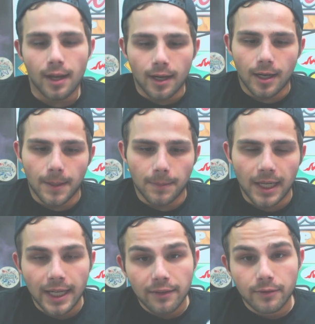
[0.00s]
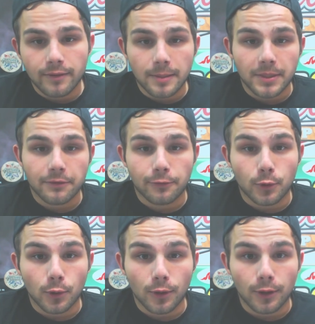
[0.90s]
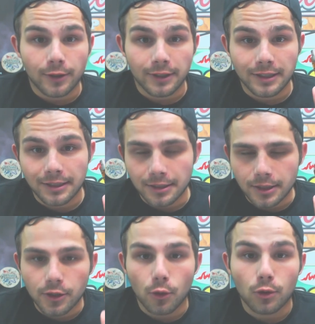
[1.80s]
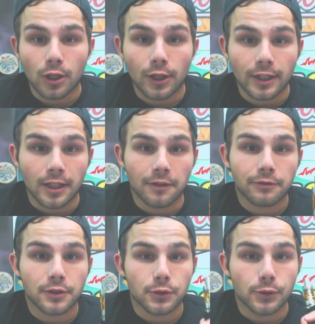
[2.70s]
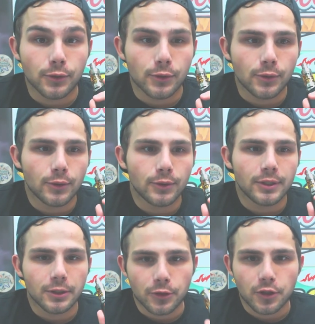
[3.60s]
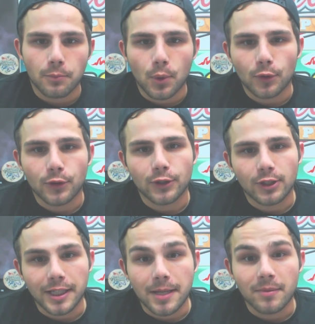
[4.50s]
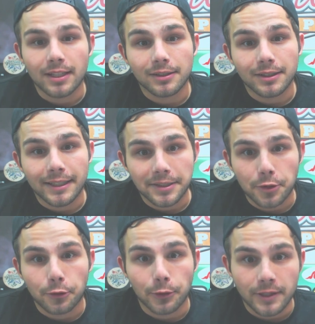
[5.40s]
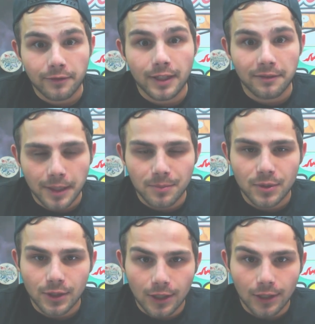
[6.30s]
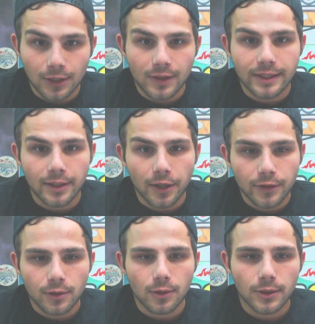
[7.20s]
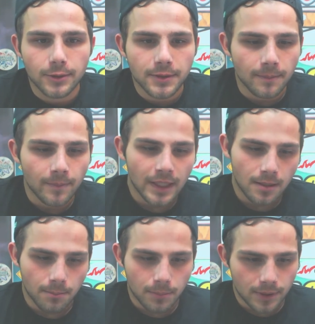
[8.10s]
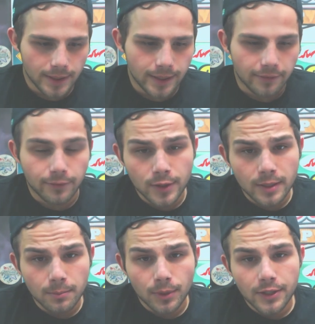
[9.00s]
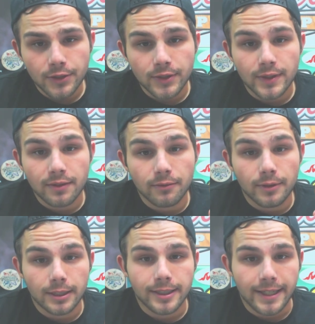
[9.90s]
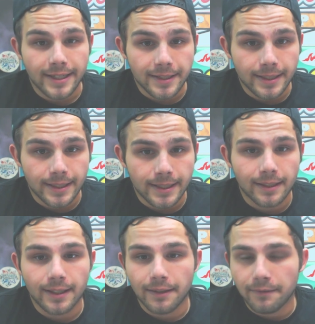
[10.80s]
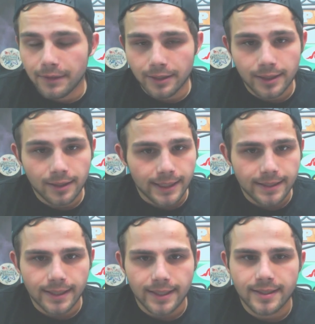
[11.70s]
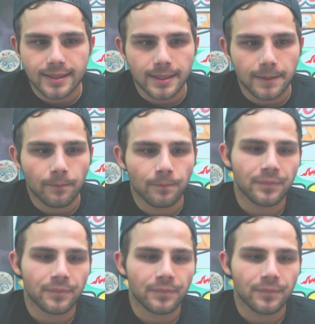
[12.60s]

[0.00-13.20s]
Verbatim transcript: um, I haven't vaped it for you know, long enough to, you know, support their claim that it lasts three to five times longer than other coils. But yeah, first impressions, very tasty, uh, very clean tasting.